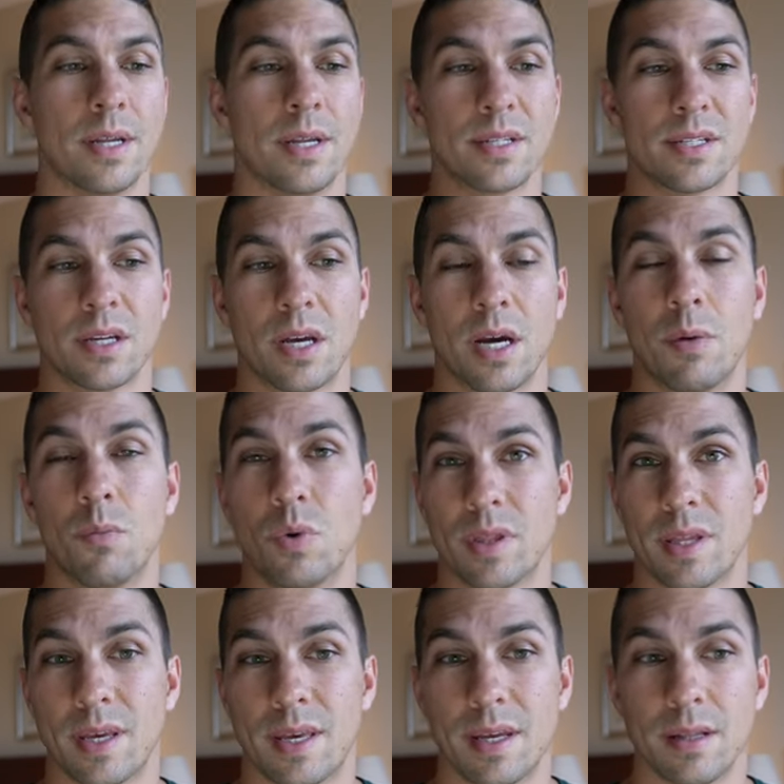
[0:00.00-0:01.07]
It doesn't come
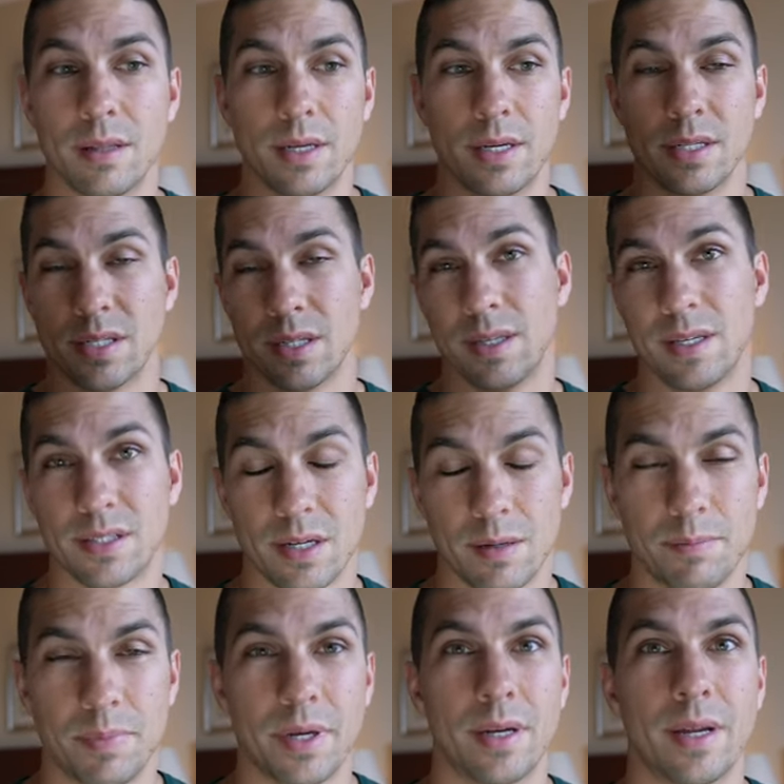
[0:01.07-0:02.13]
with a kit lens, at least
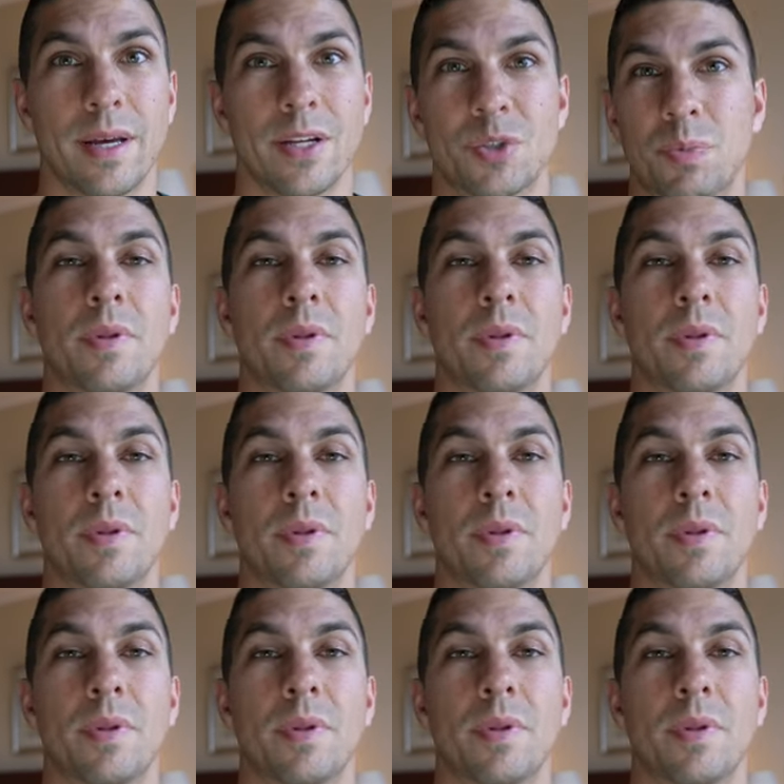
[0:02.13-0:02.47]
on B&H,